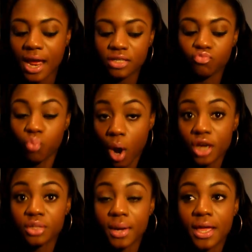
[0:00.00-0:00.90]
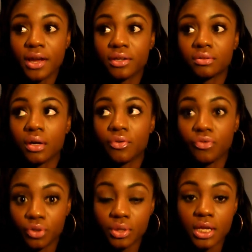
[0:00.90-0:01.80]
I washed my hair a
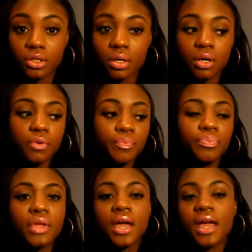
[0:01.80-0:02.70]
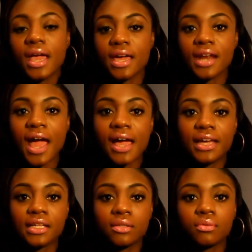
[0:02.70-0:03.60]
few days ago, and
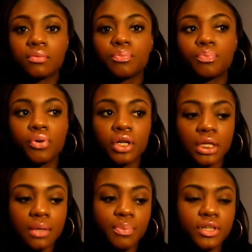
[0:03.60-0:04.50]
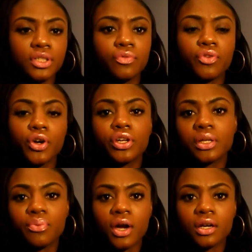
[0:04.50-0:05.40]
I put in a bunch of
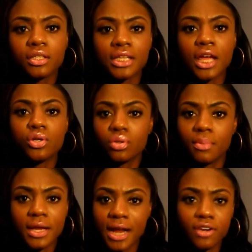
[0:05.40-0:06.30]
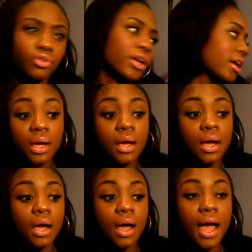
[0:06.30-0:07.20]
curling products that I use on my natural hair.
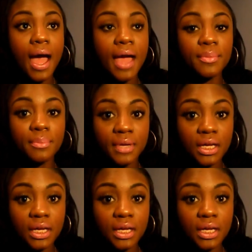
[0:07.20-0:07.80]
I